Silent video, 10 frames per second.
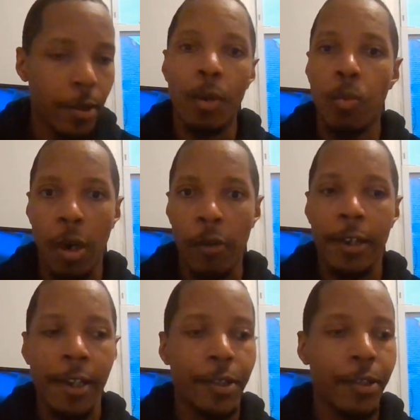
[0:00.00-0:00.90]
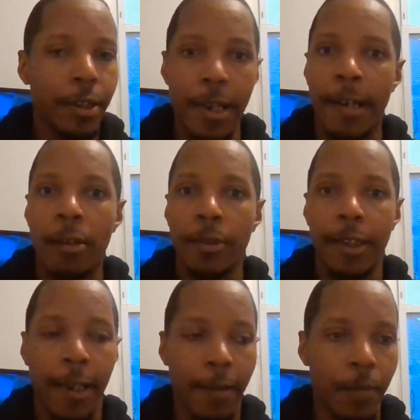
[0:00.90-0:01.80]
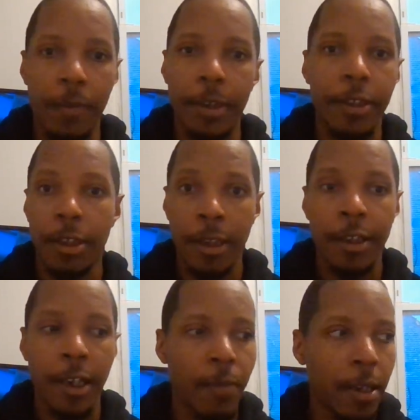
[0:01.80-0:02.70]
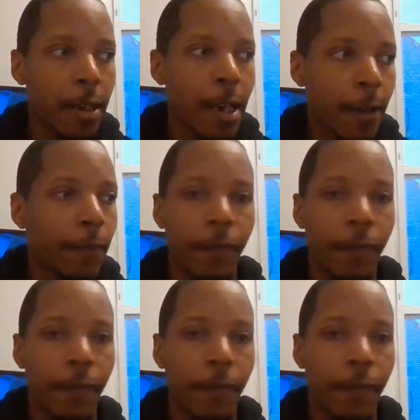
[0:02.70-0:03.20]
the worries, the doubt that maybe TJ may not